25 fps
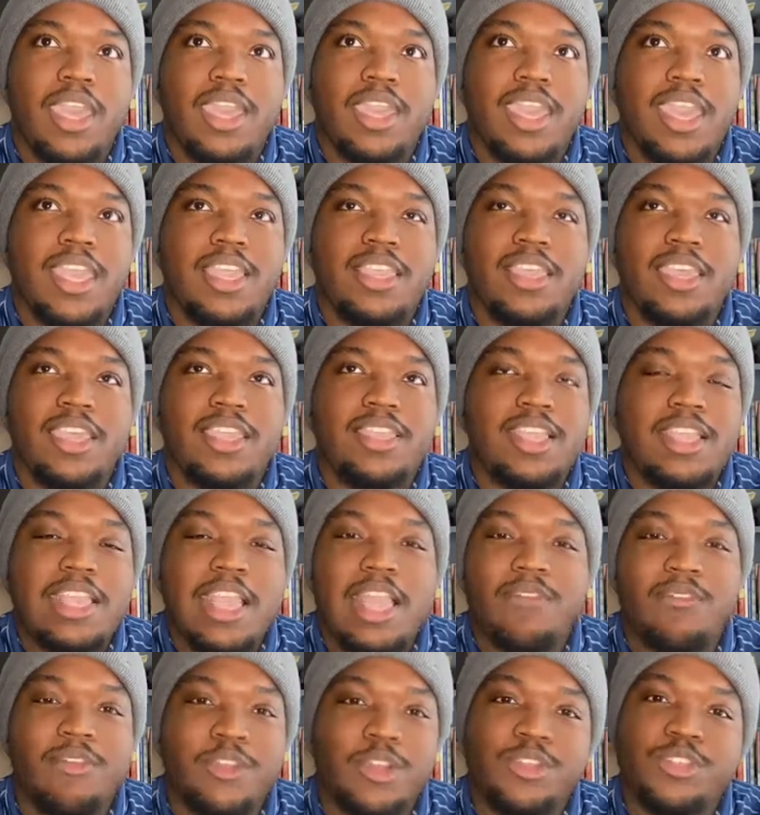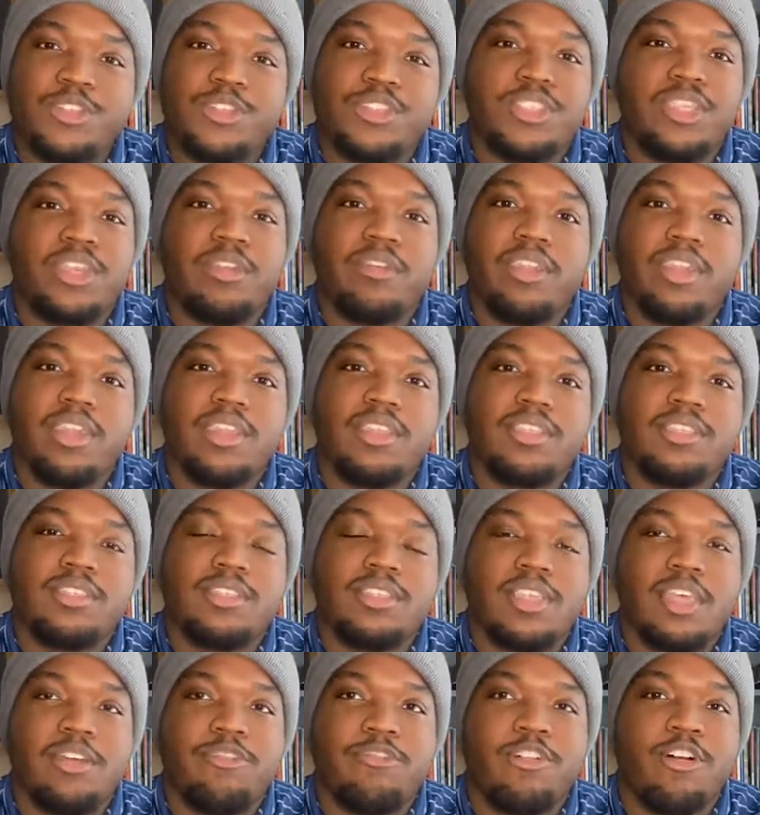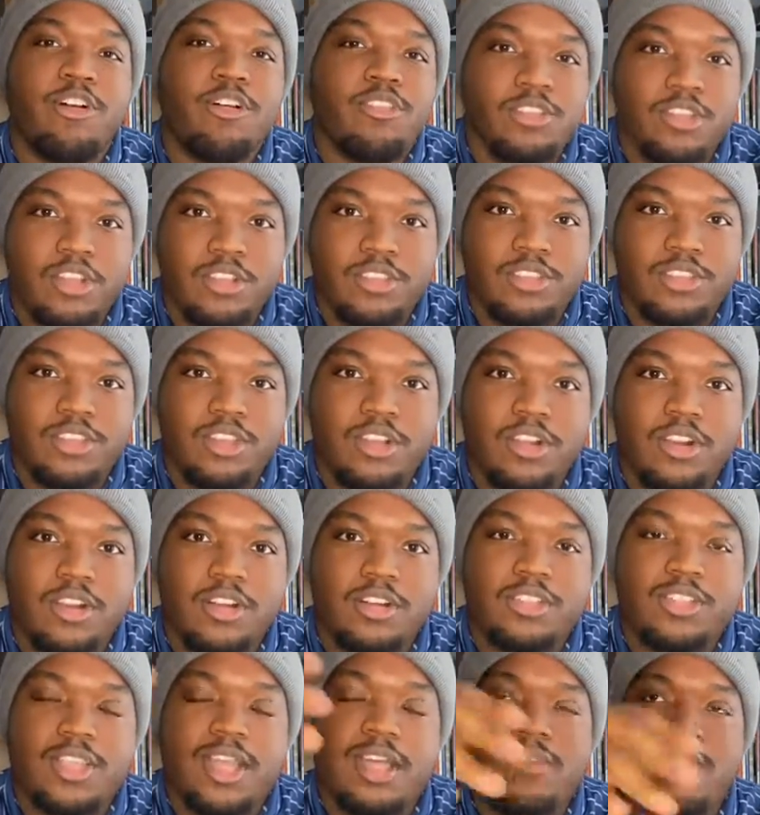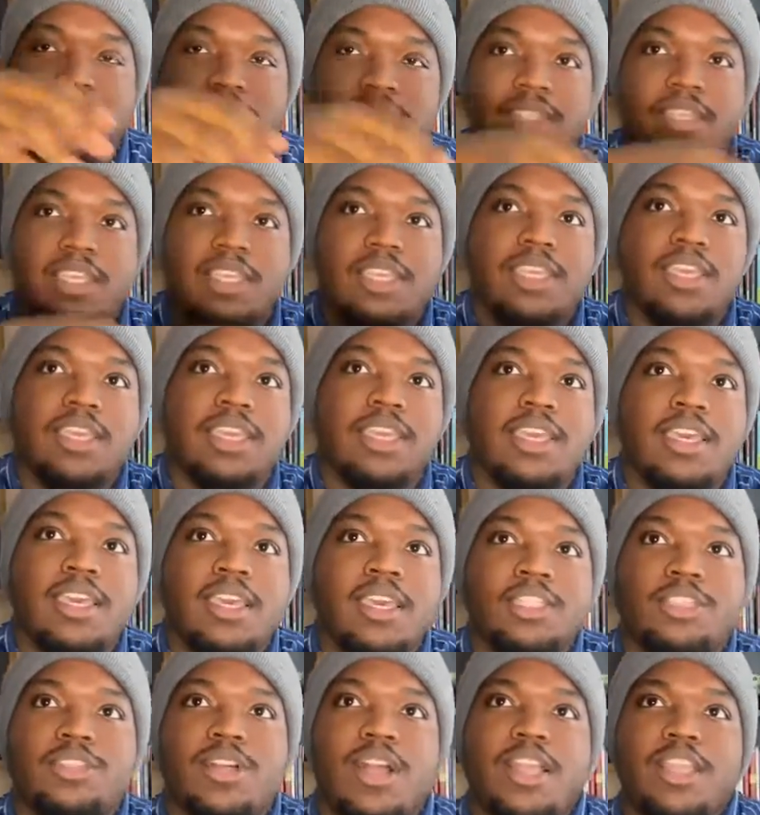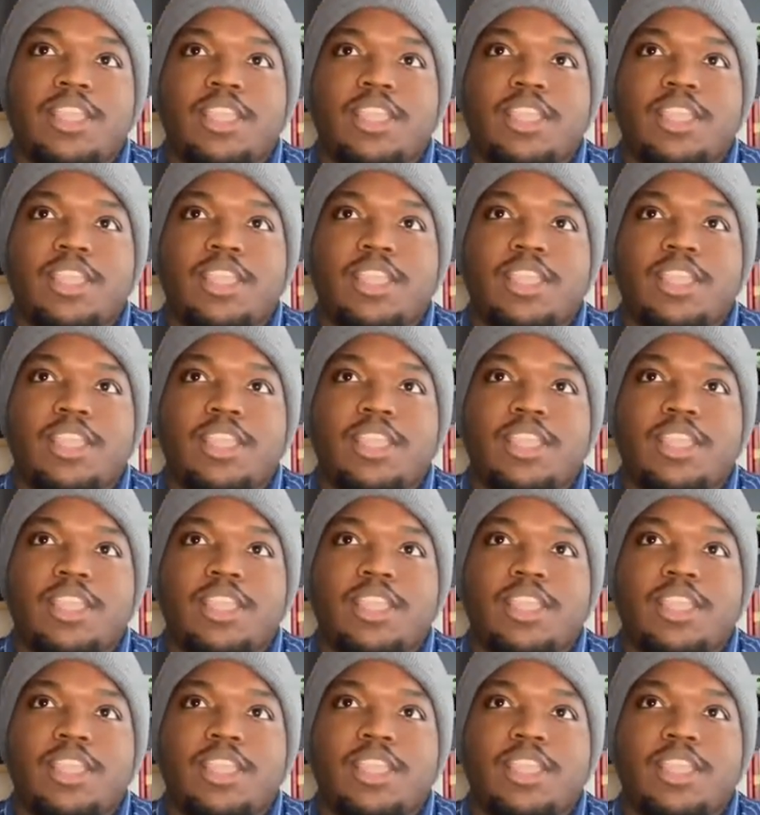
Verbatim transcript: in the, in the Divergent series, A Fault in Our Stars, obviously. So I